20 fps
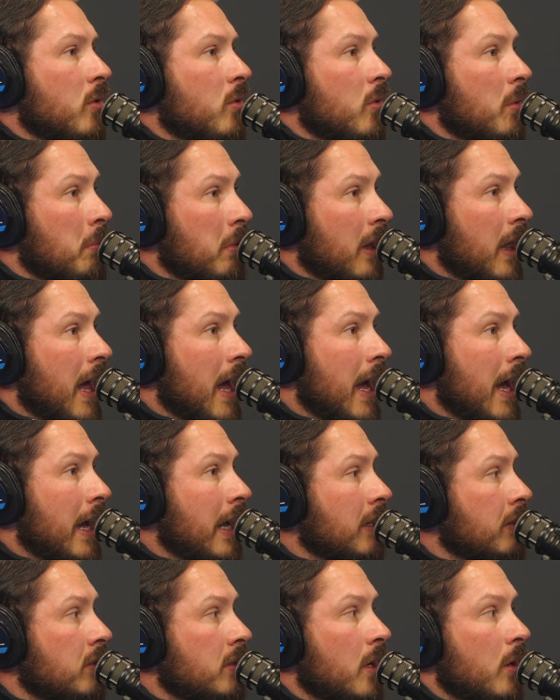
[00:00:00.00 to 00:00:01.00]
who
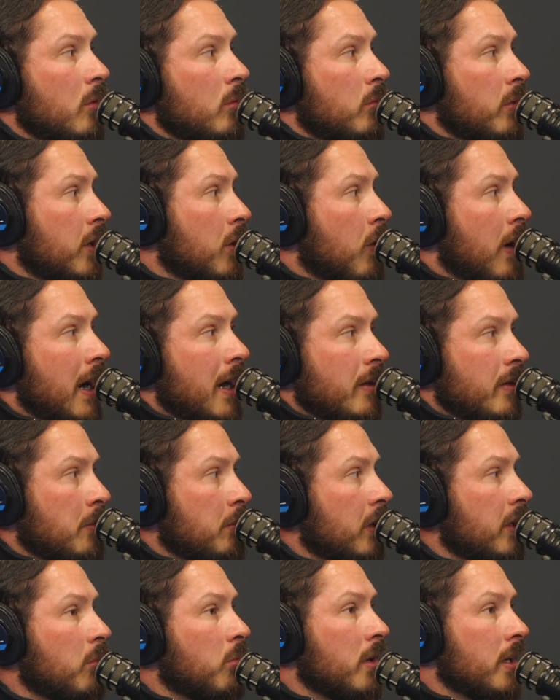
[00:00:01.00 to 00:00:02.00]
apply don't require the
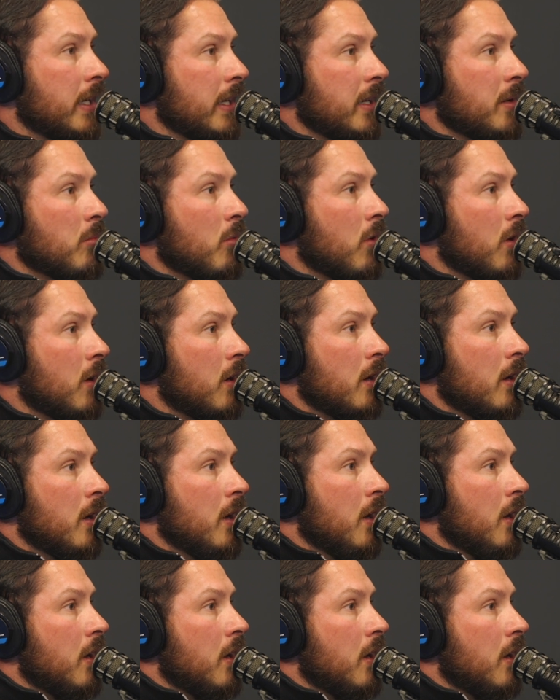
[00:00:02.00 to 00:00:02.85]
blood work anymore.